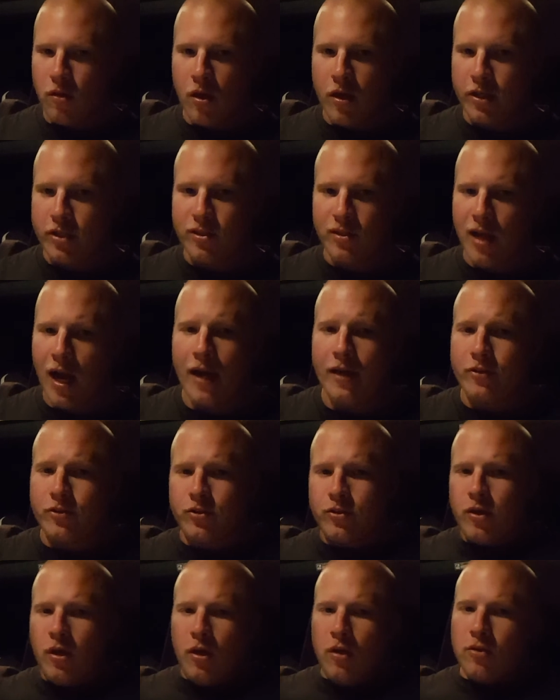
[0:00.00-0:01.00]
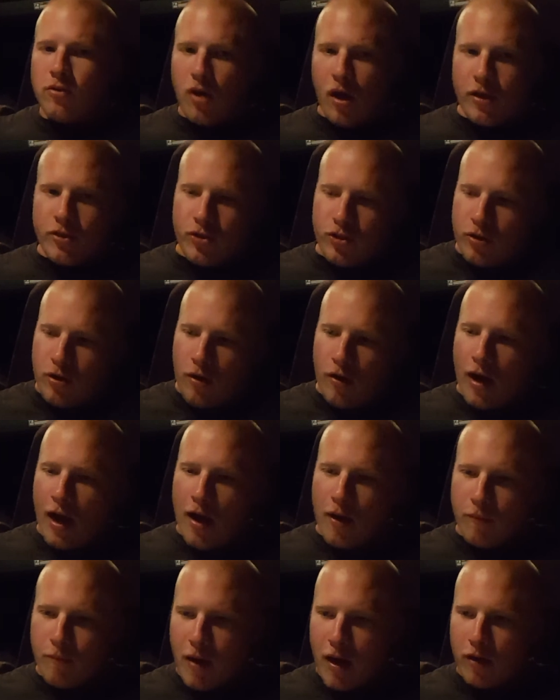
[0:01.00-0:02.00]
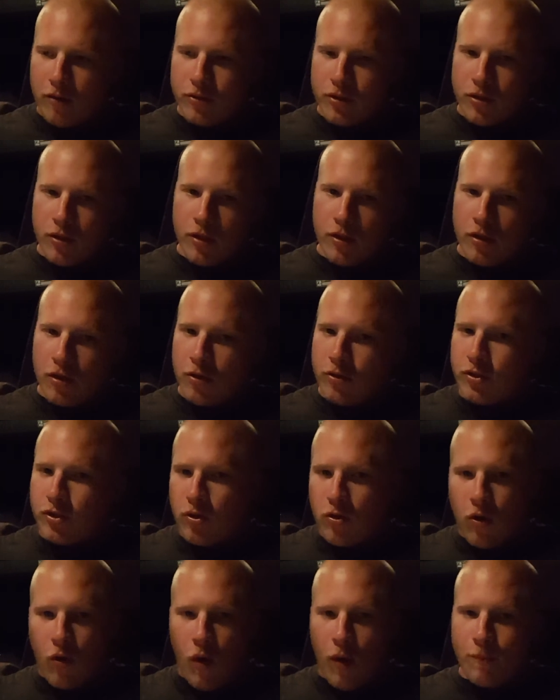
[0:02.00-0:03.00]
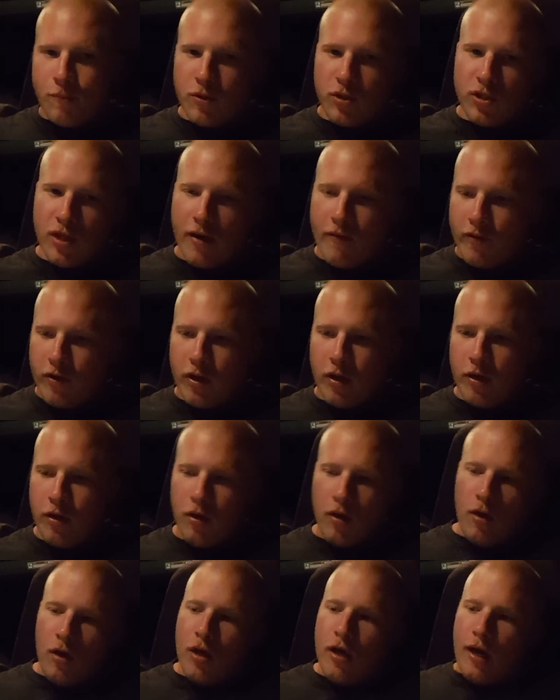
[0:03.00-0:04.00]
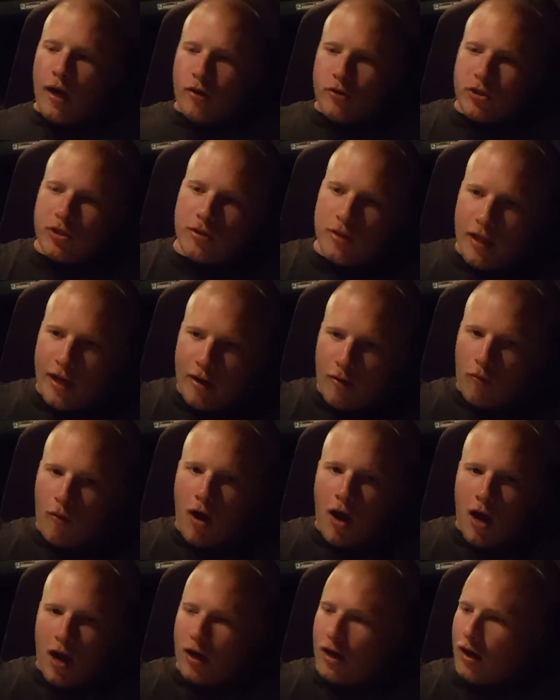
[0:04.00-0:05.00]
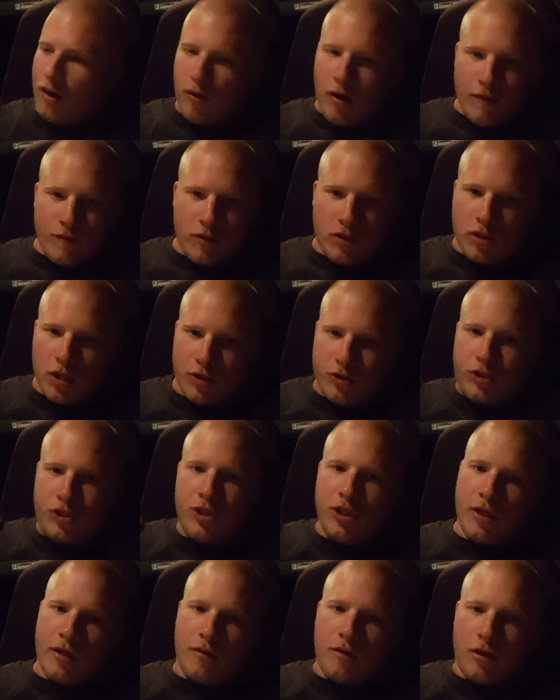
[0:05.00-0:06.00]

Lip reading: It's nice. So I just go down mountains and hills, it'll go up to 70, and I just let it ride. I don't have to touch shit.